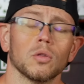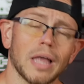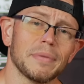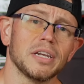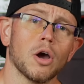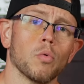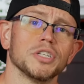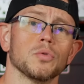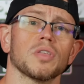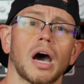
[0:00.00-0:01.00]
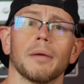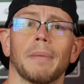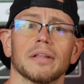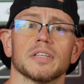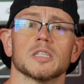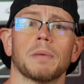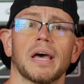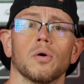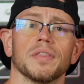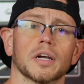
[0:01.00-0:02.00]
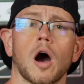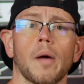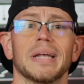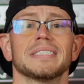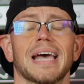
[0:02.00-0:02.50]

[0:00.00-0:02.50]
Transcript: Let me know what you thought about this pedal in the comments.